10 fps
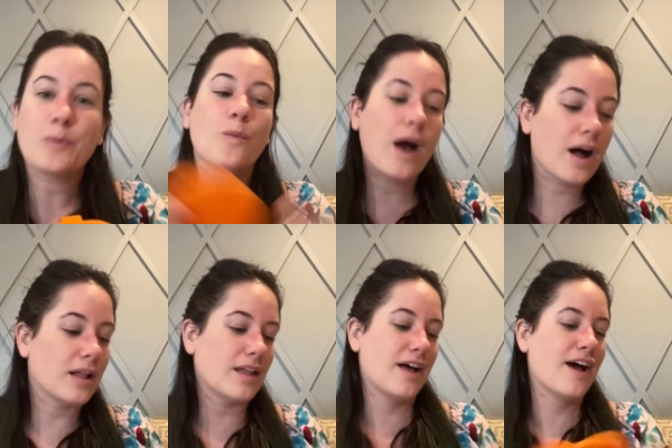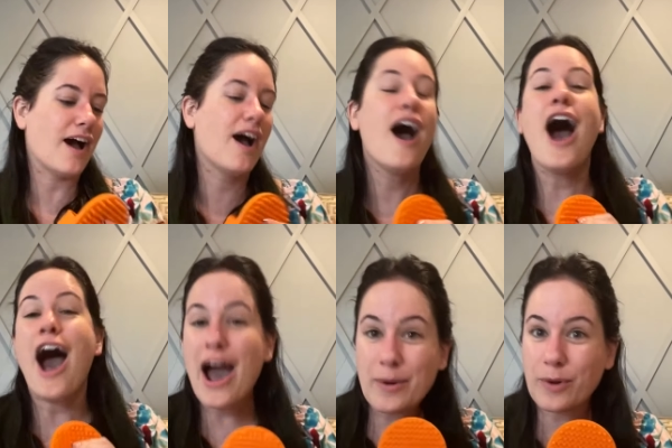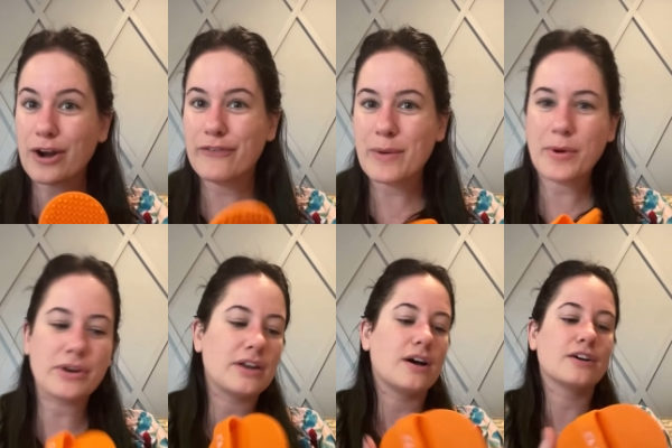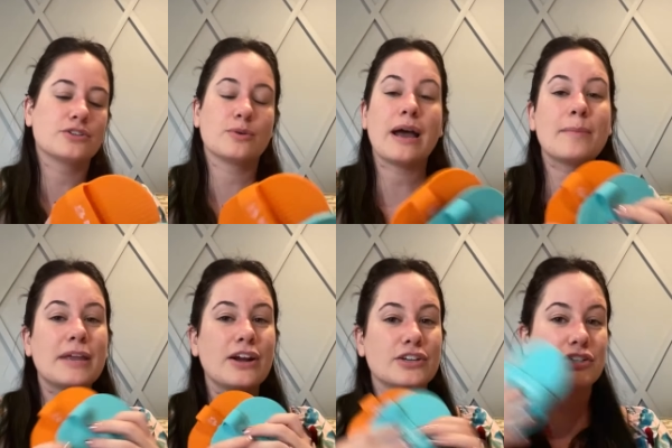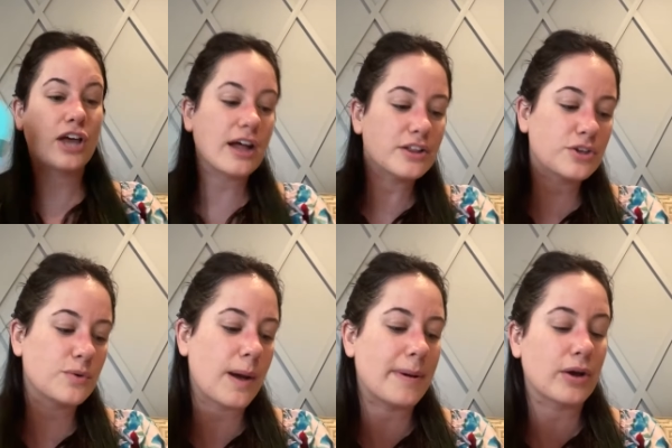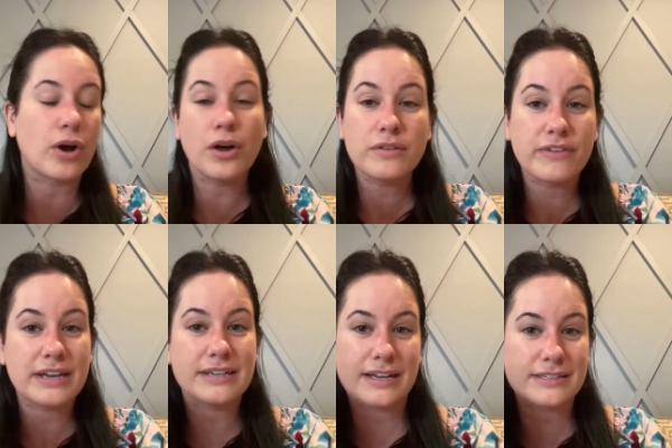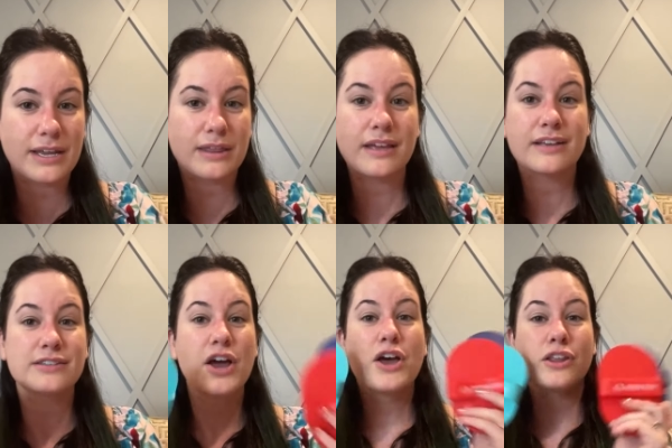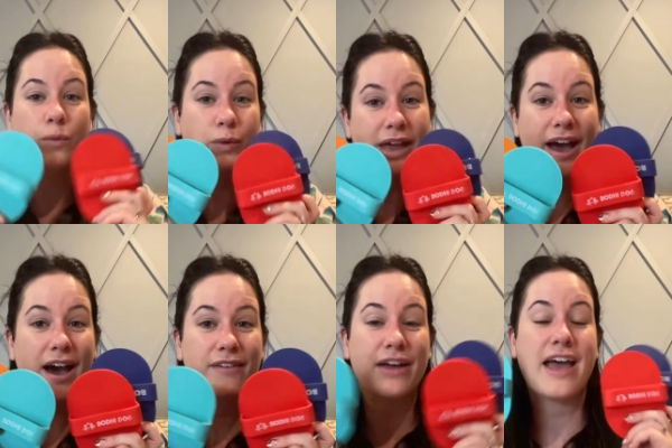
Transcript: Well, I work for Bodhi Dog, so I am here to tell you about all the fantastic things that we have.